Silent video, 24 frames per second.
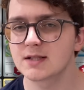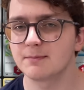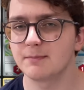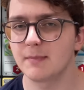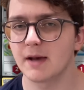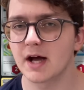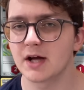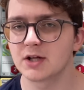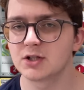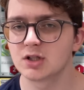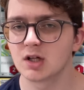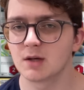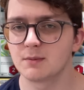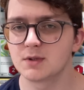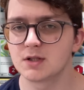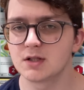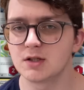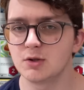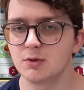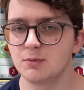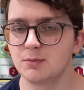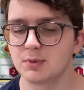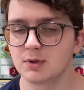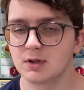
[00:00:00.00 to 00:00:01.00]
matchup
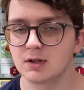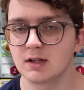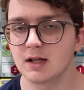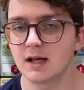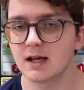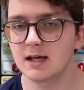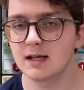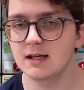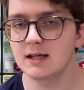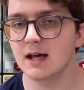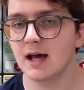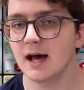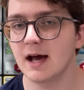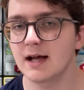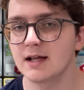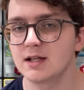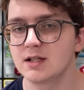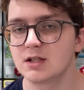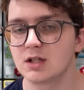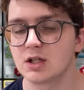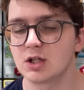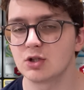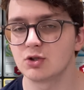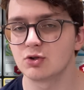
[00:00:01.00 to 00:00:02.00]
to play as
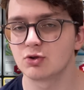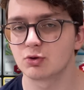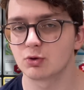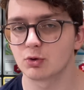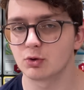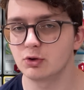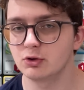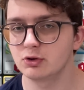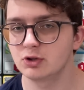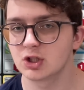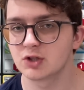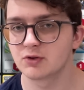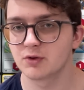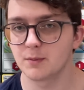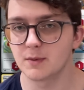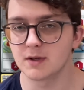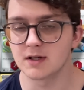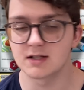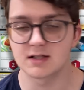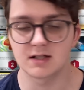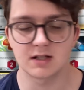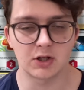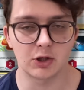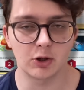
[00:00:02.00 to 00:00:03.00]
control just from a
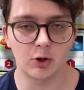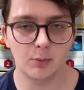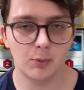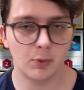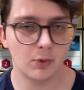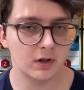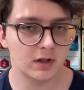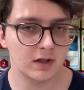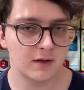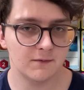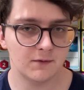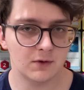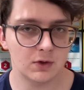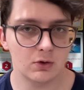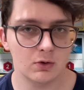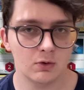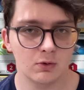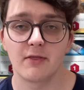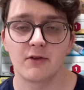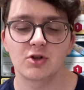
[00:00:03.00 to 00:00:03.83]
skill point of view.